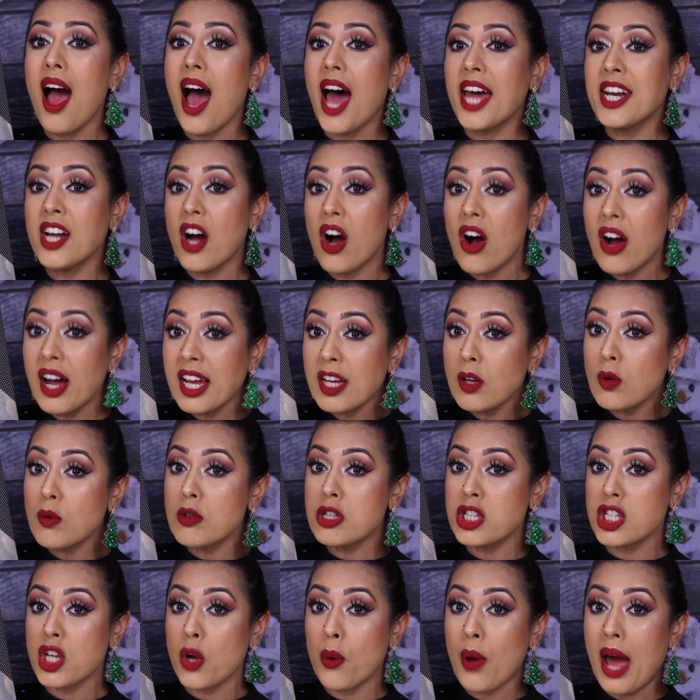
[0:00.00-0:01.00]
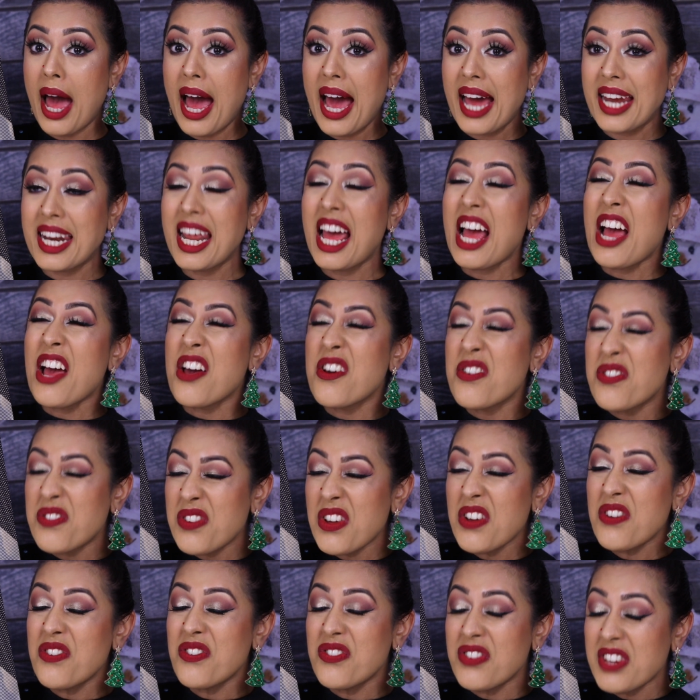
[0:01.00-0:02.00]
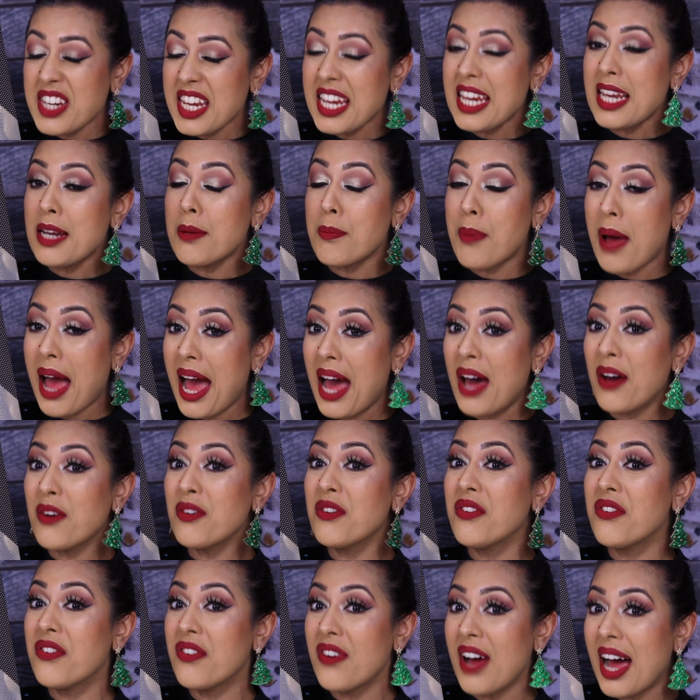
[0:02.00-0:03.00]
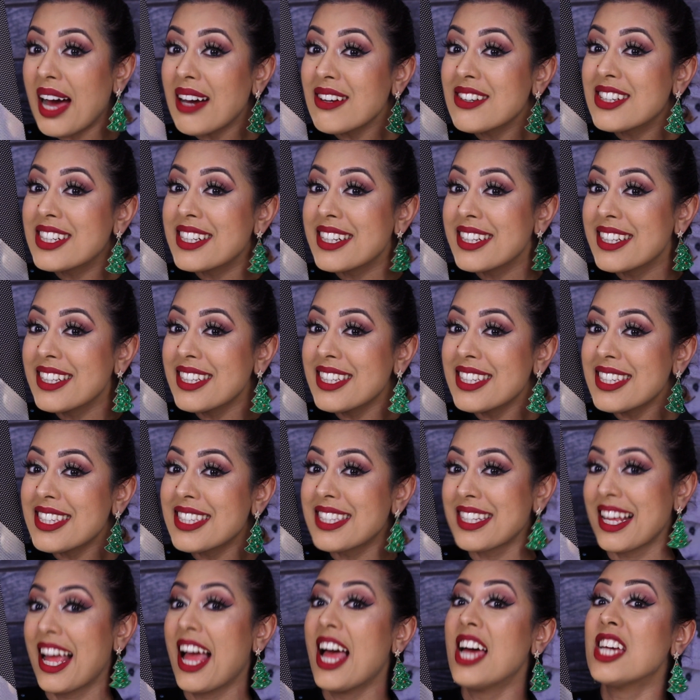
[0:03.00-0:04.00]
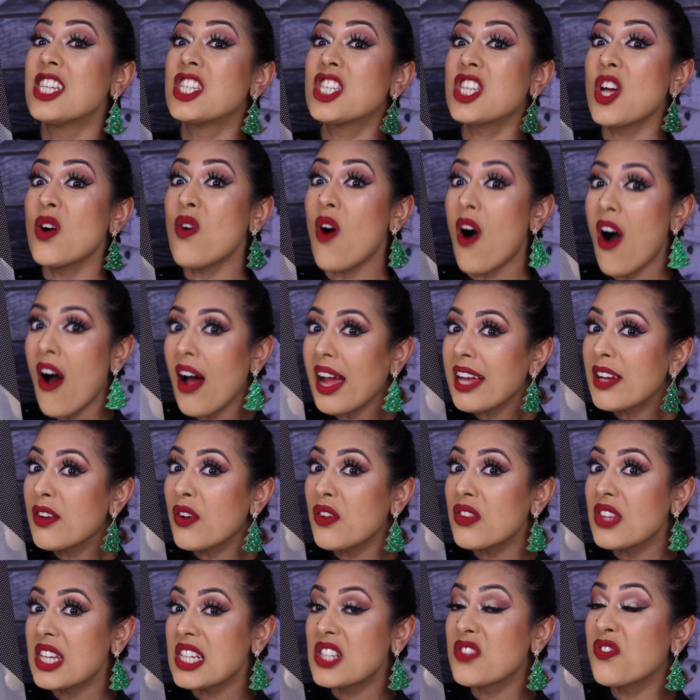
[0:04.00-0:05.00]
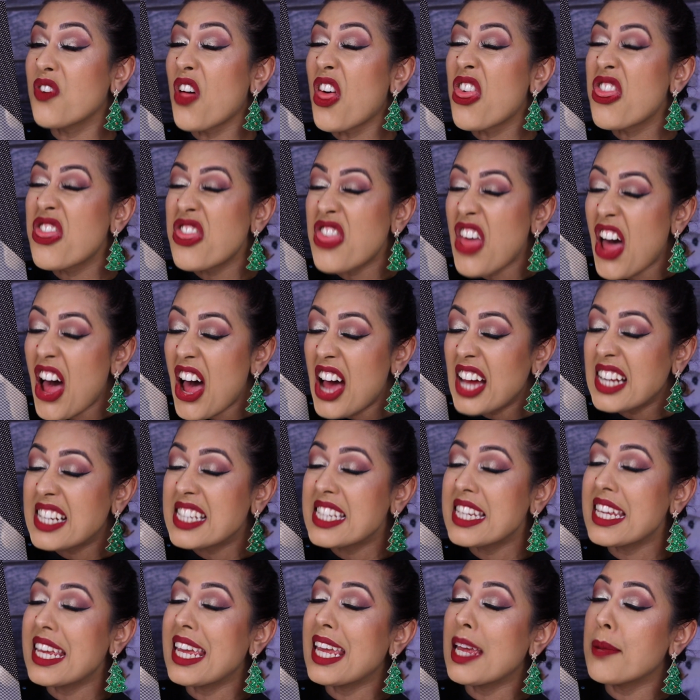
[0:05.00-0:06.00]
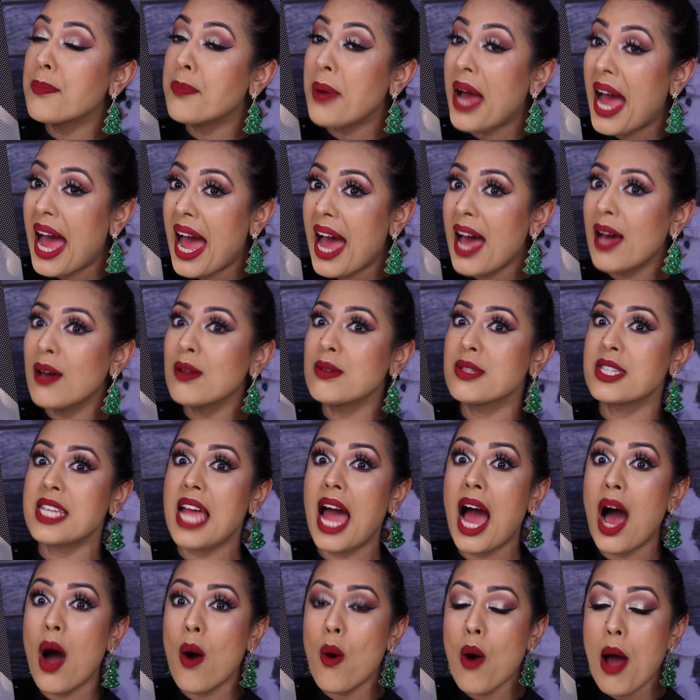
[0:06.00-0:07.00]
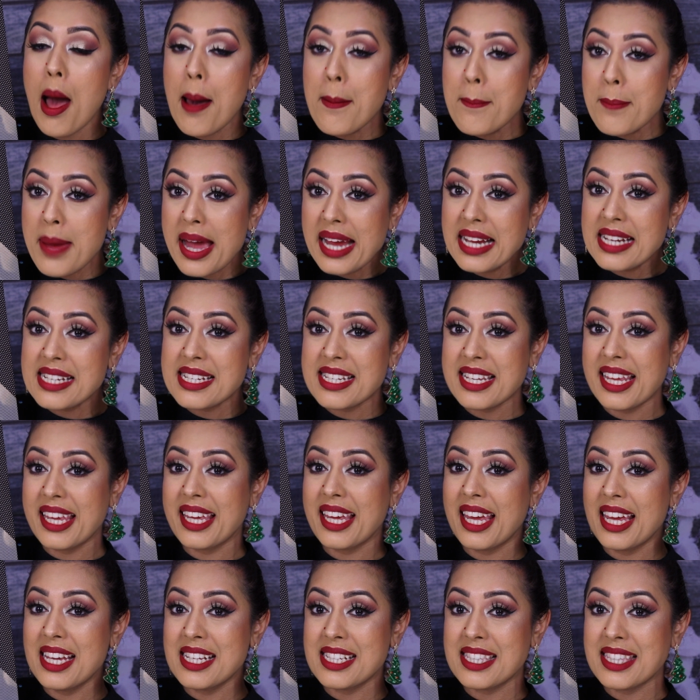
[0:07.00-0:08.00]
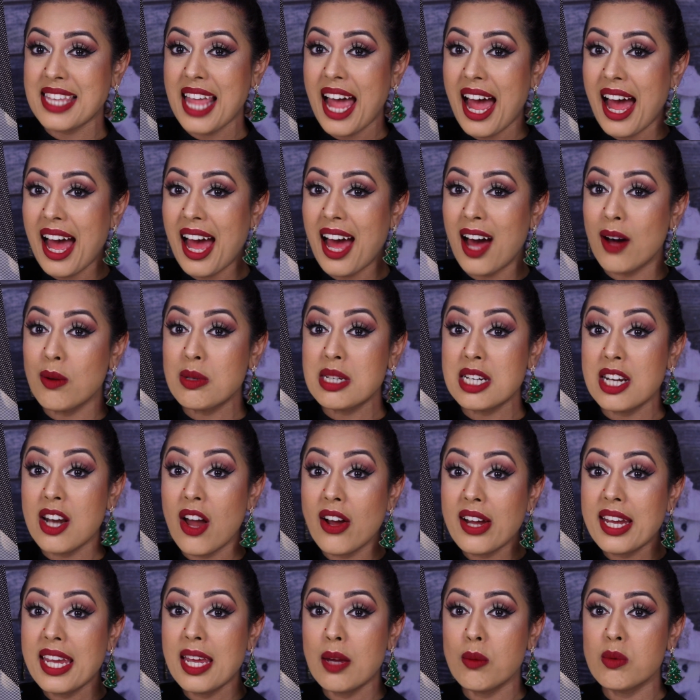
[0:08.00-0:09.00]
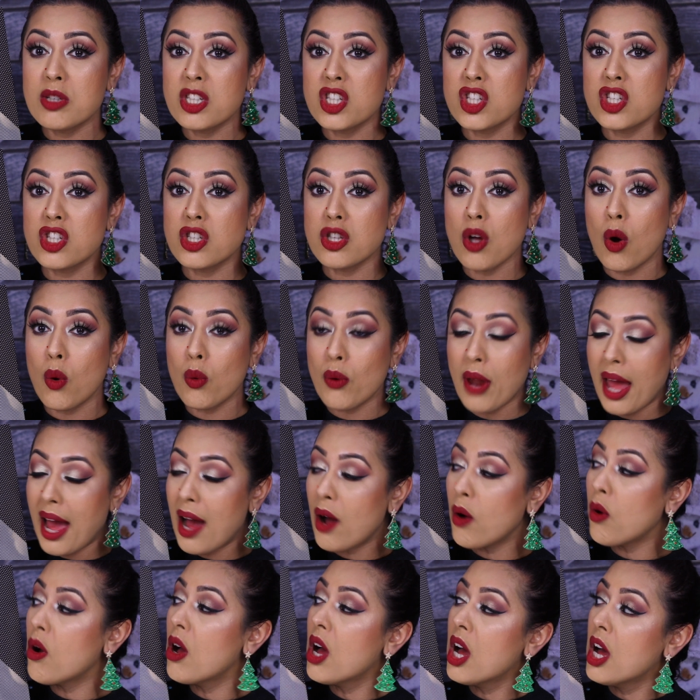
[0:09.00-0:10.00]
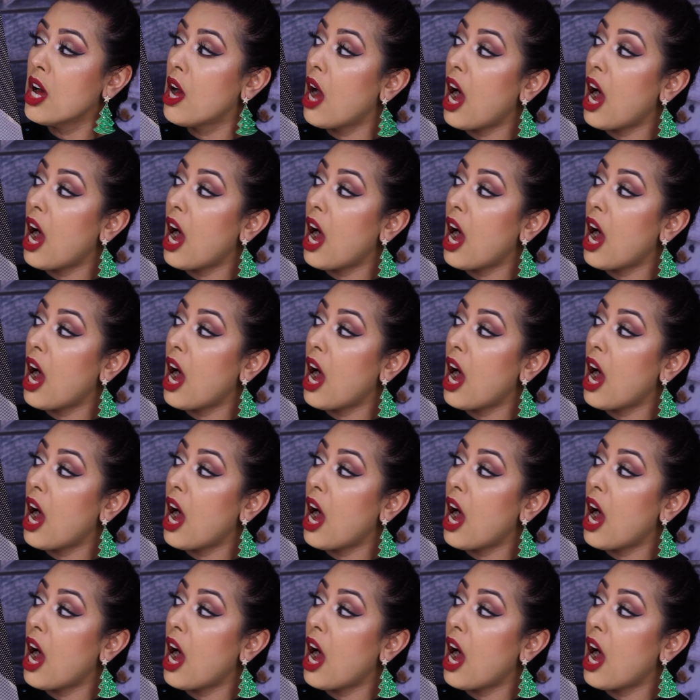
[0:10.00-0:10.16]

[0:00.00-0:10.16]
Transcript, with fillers: And I also had £15 vouchers. So I got this for £30. How amazing is that? I was lucky it wasn't sold out.